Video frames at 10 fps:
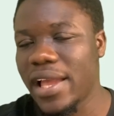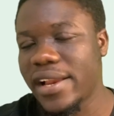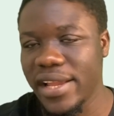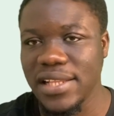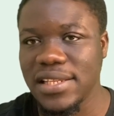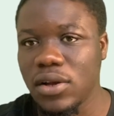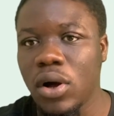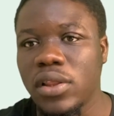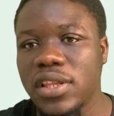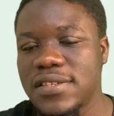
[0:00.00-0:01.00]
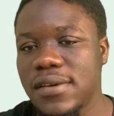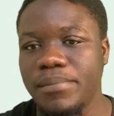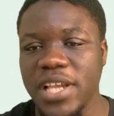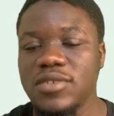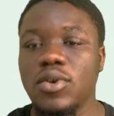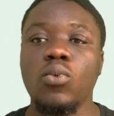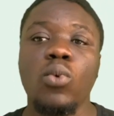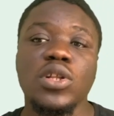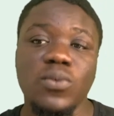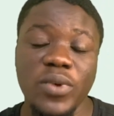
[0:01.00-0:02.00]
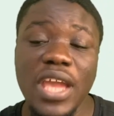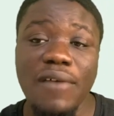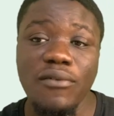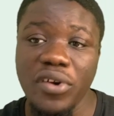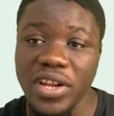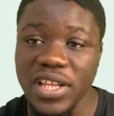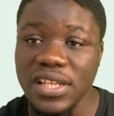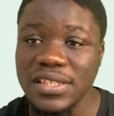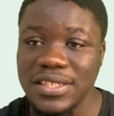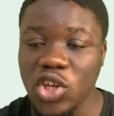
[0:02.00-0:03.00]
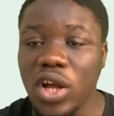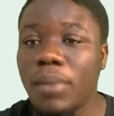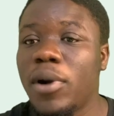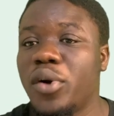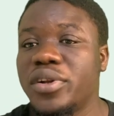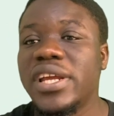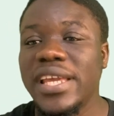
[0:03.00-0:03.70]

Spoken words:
created all this based on what we have already talked about